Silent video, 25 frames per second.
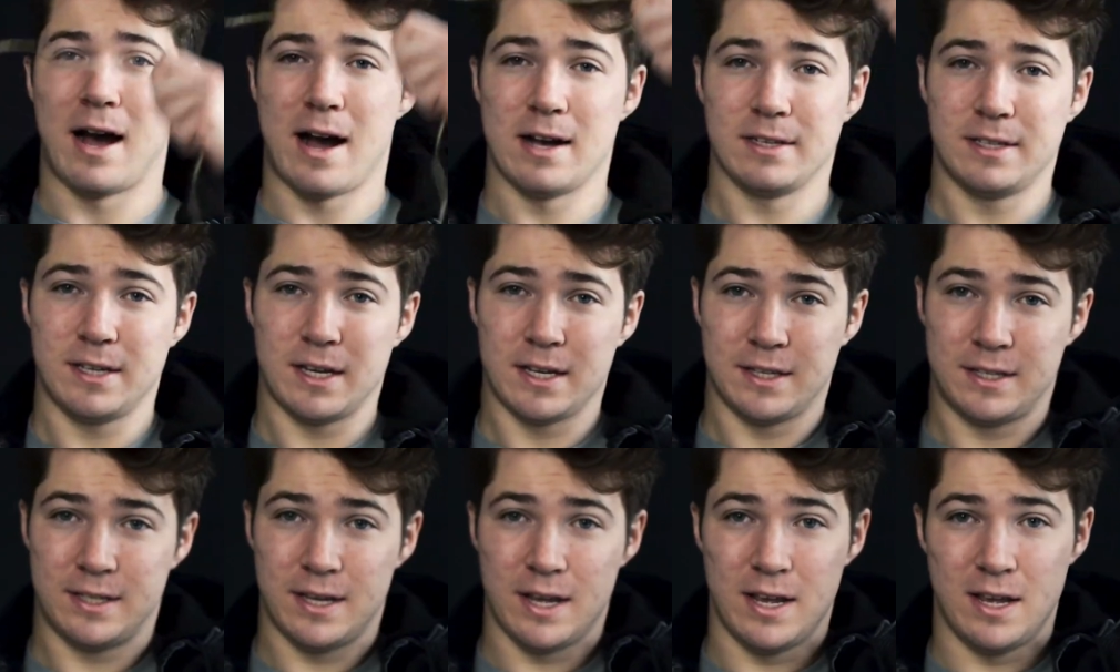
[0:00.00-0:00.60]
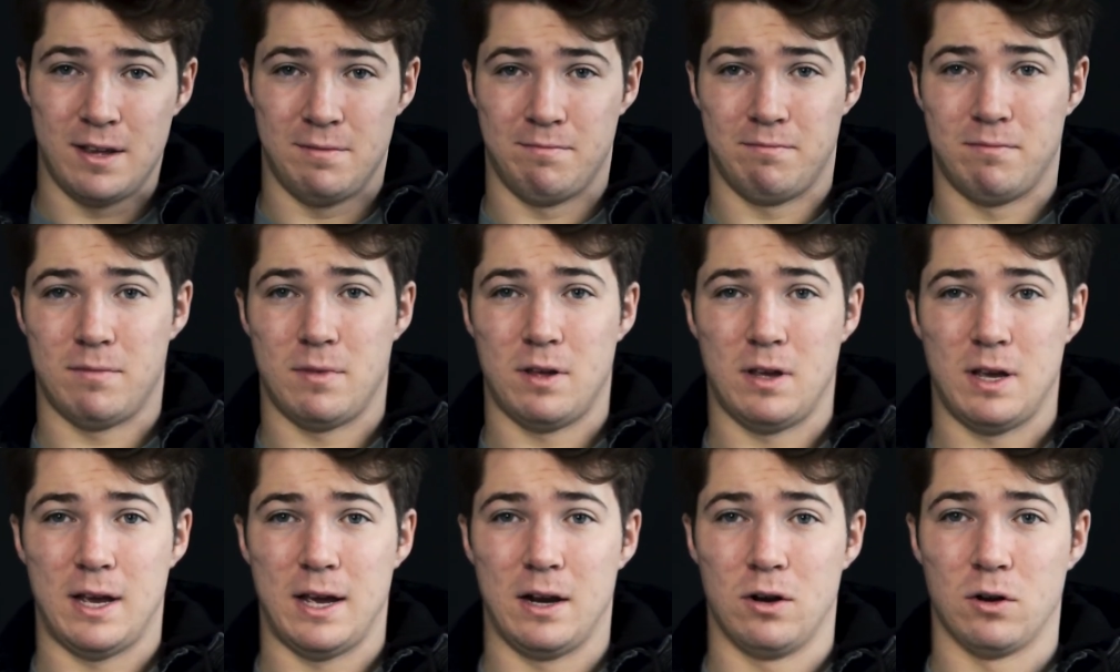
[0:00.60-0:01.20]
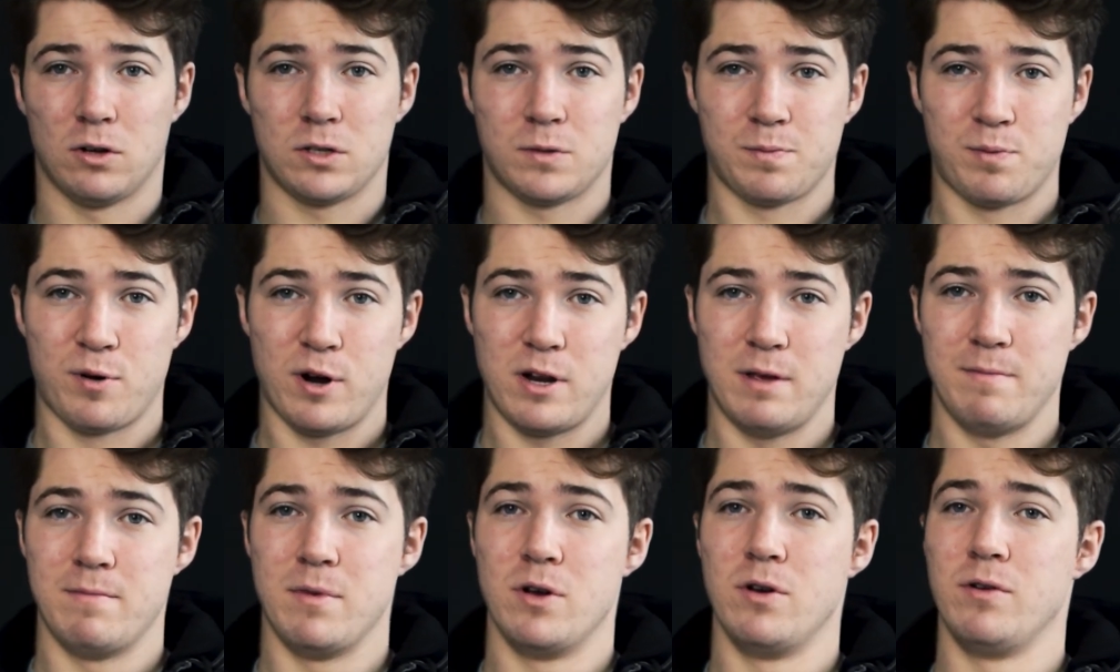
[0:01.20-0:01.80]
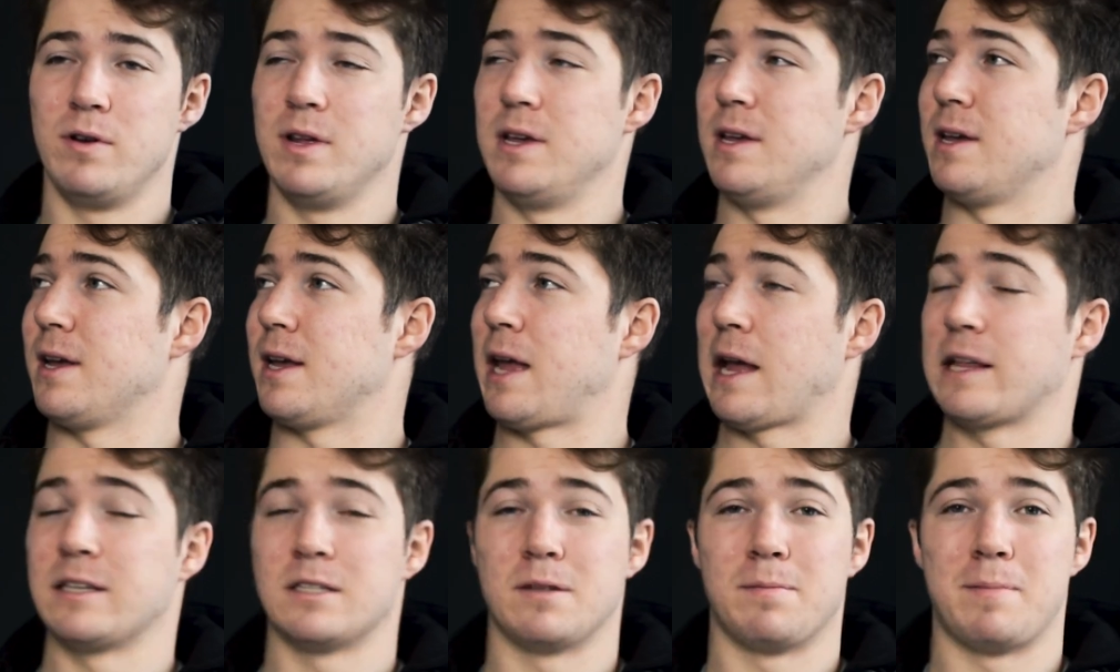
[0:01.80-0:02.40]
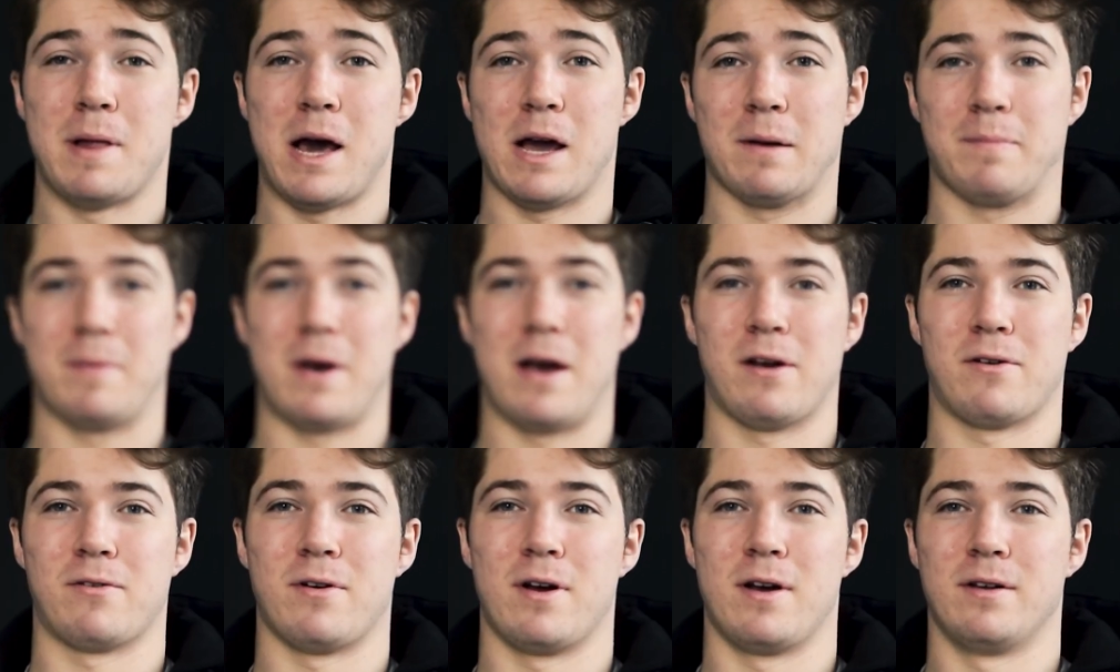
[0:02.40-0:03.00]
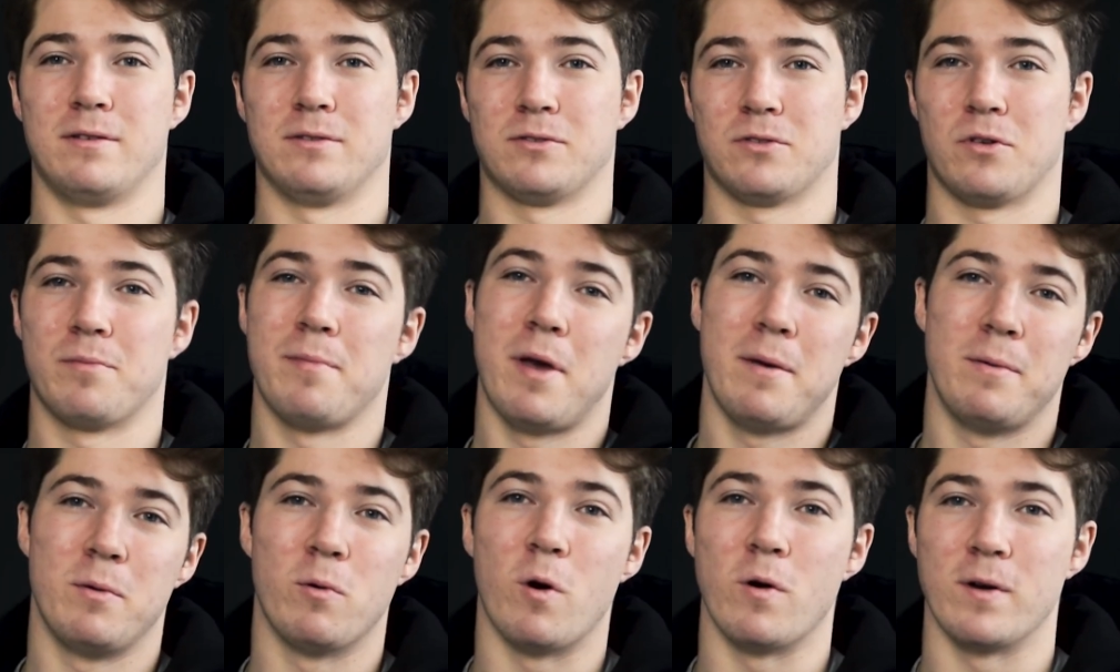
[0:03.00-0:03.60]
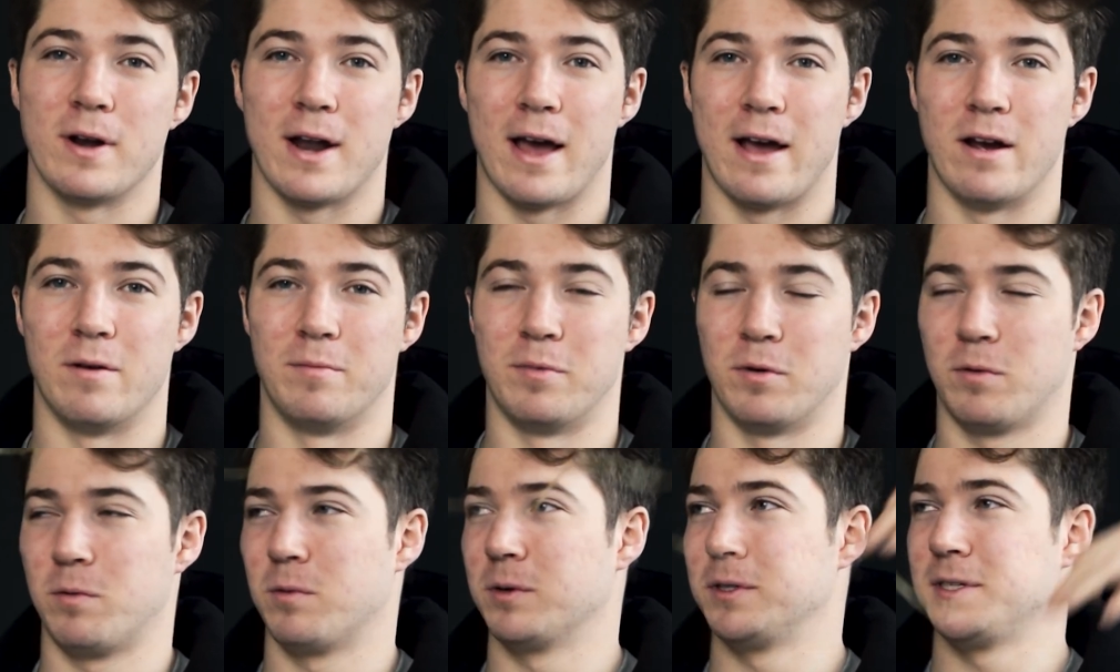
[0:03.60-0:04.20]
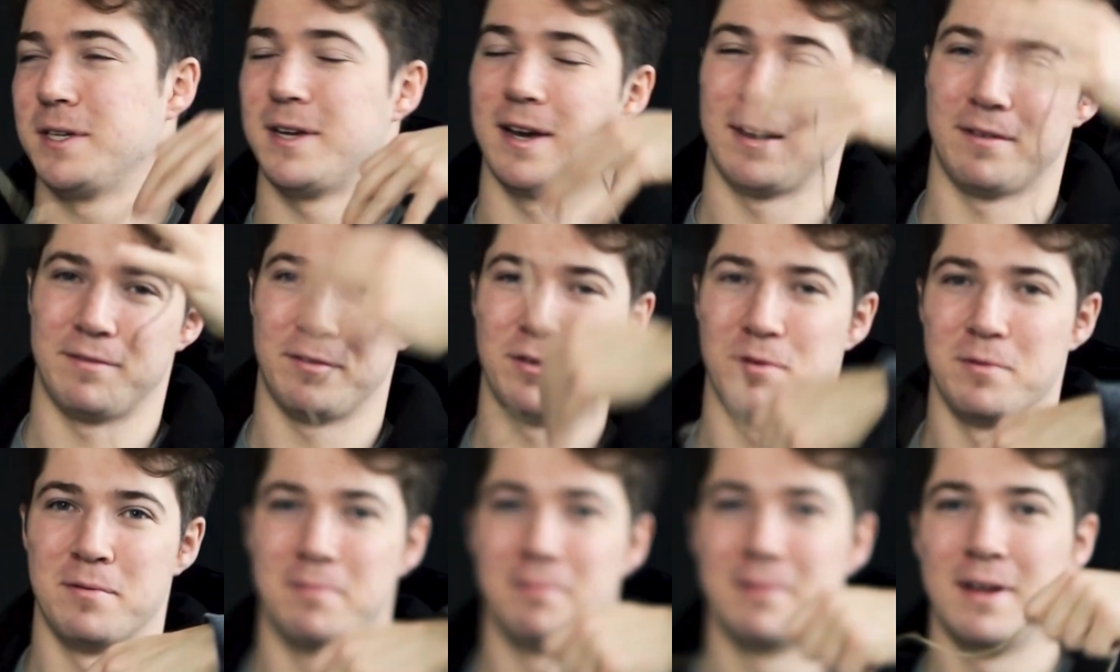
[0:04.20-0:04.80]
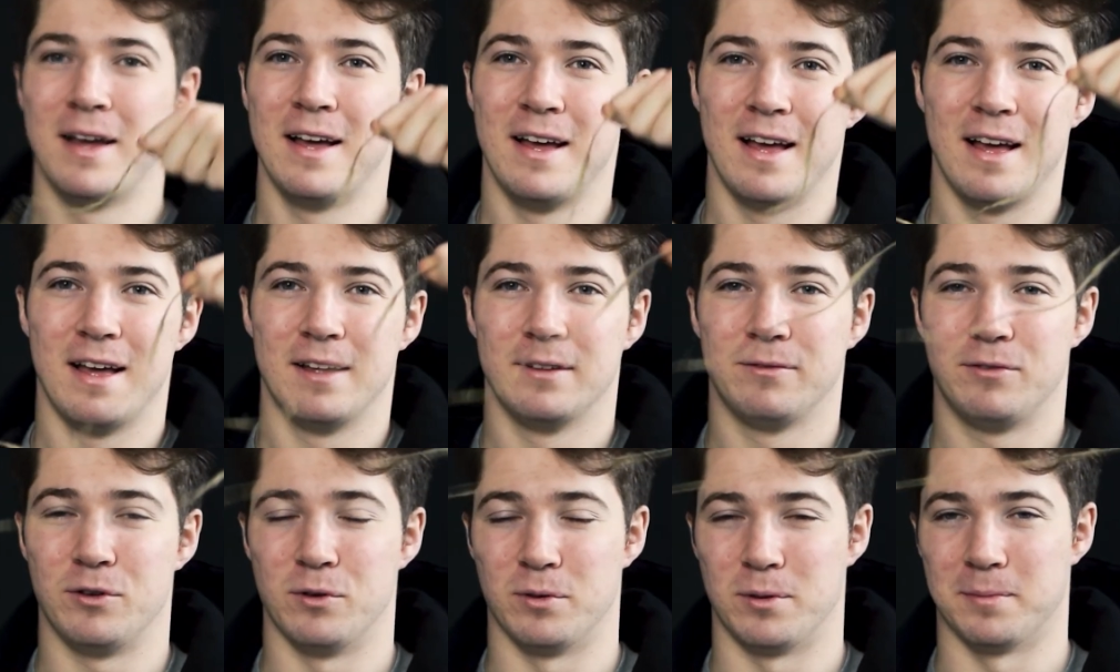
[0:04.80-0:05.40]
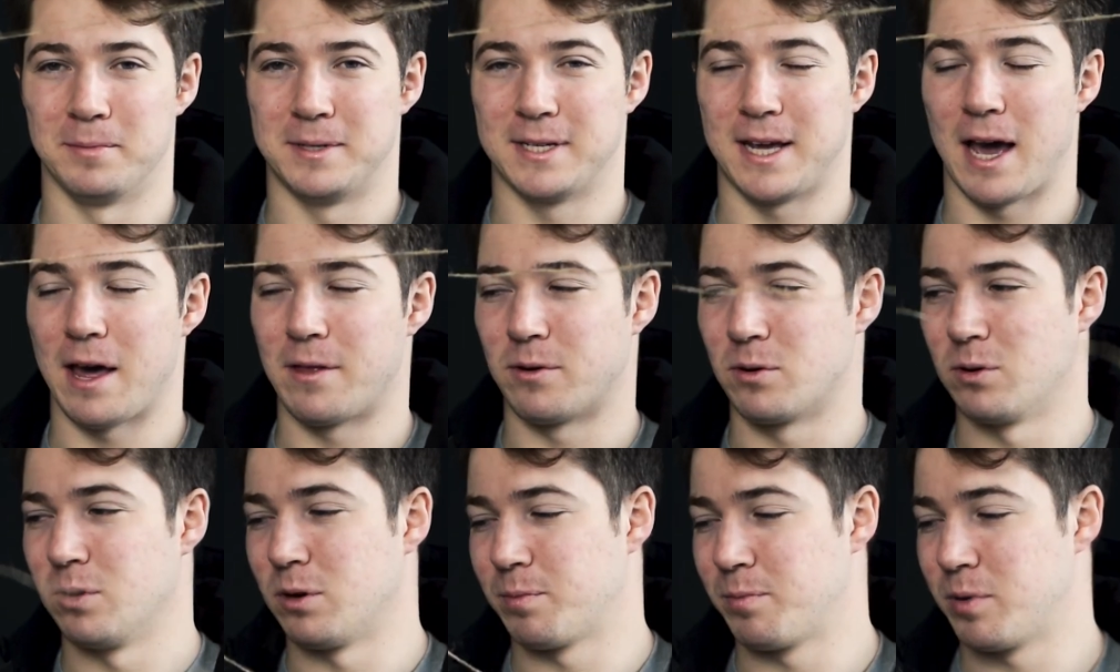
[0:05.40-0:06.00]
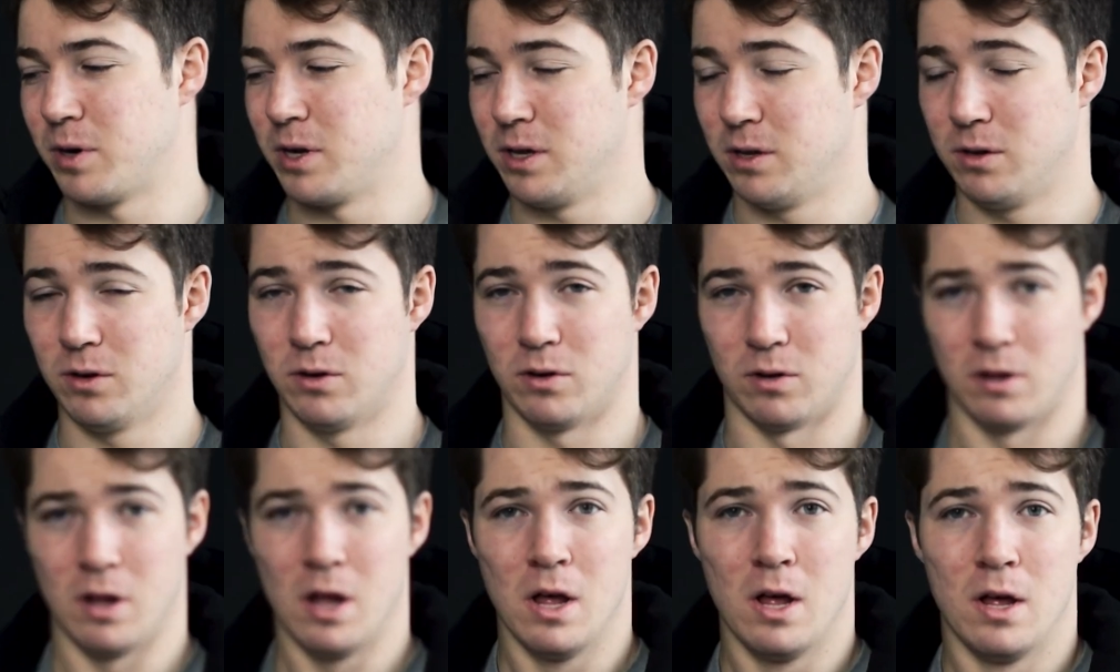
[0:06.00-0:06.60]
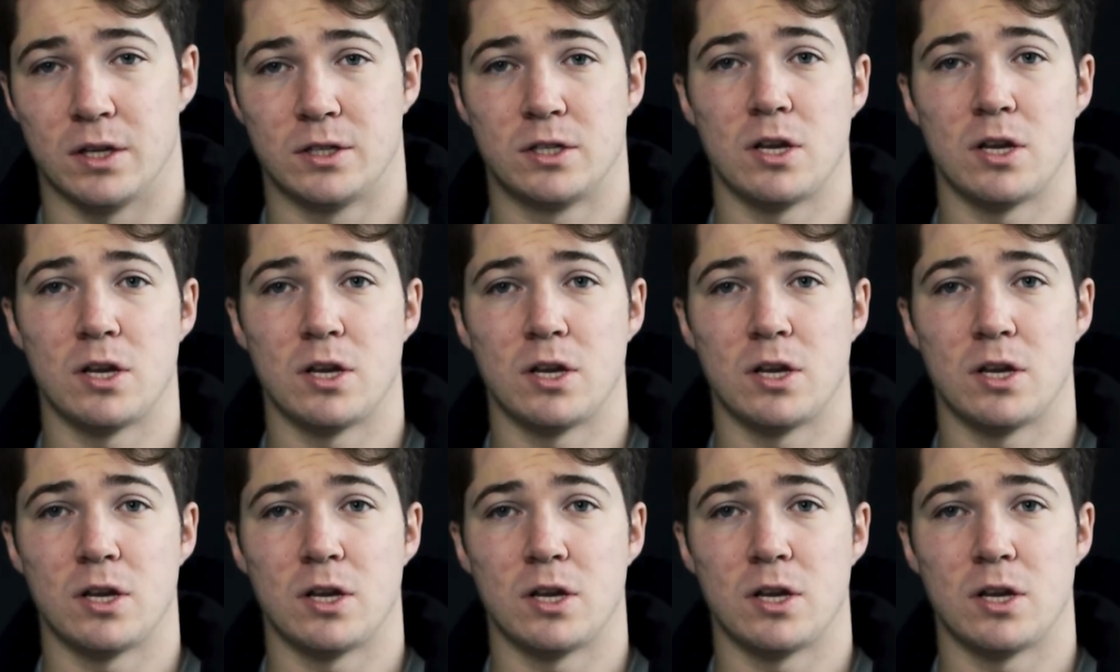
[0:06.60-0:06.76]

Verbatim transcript: As you can see, it looks pretty moody against the black background, or maybe won't now, but once you get a few few of them together it'll look pretty cool.